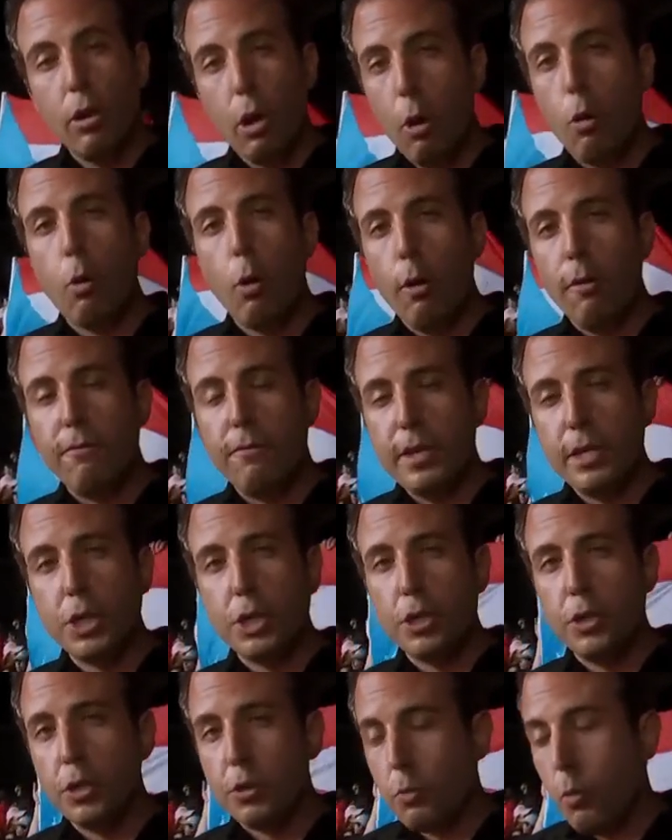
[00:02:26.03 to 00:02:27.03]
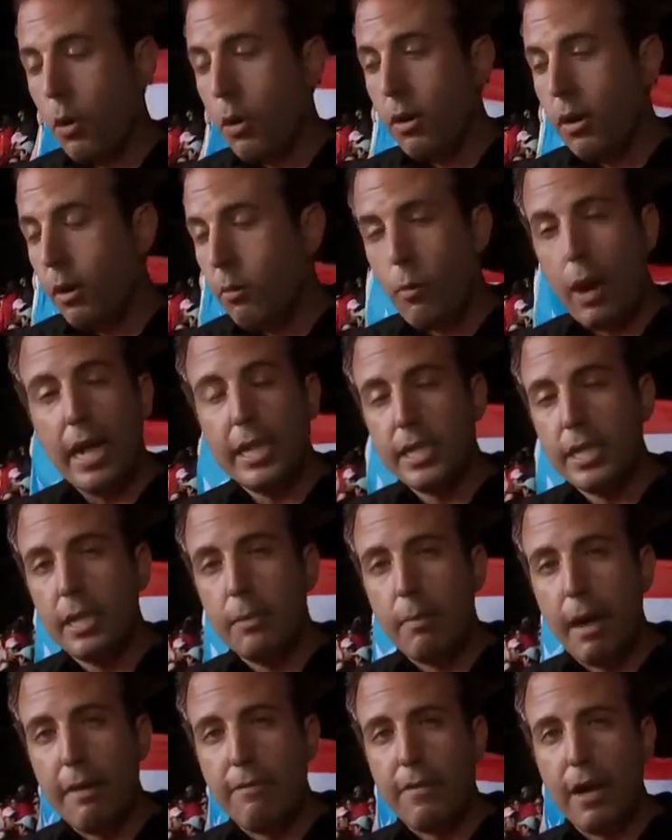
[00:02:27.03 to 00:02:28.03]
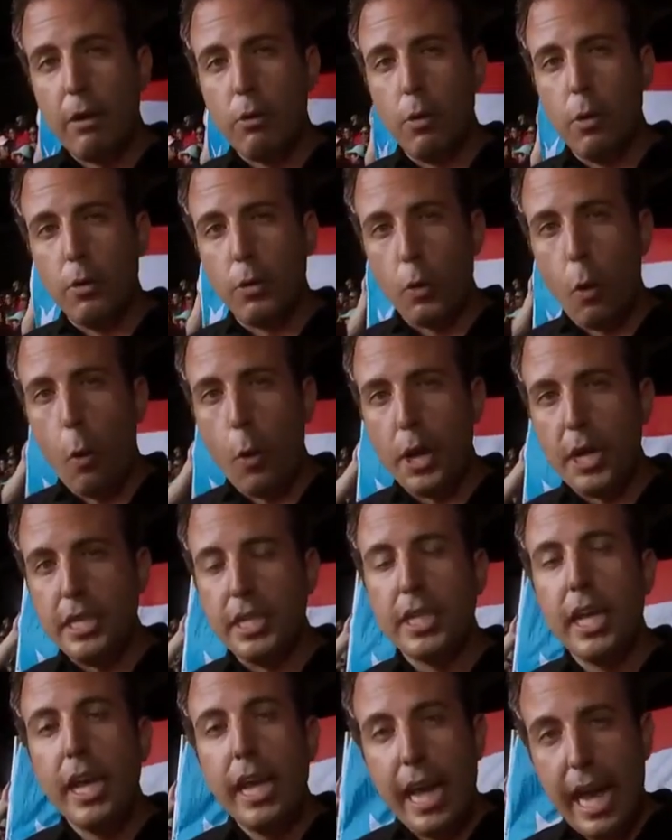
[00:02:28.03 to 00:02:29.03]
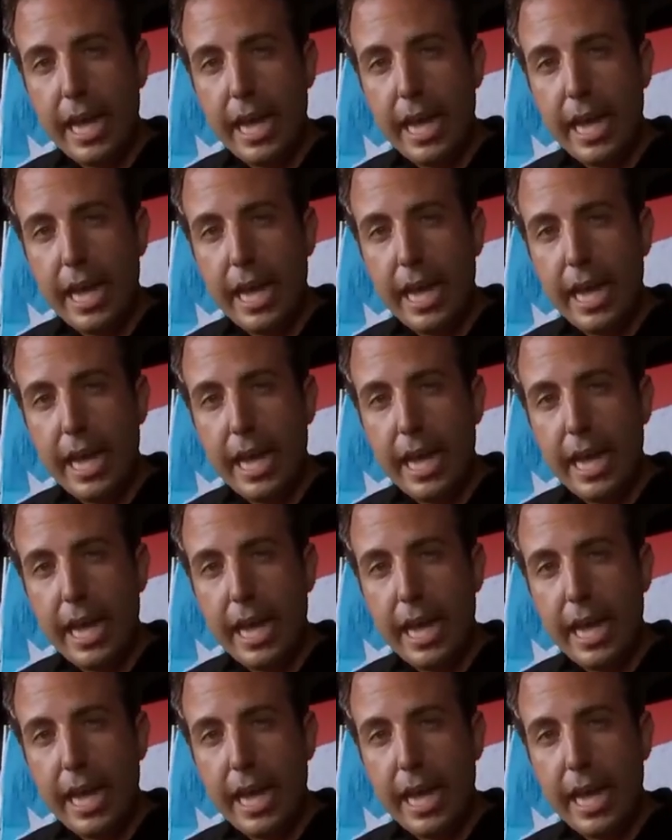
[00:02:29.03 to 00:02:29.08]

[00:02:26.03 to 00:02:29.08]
local officials were arrested by federal authorities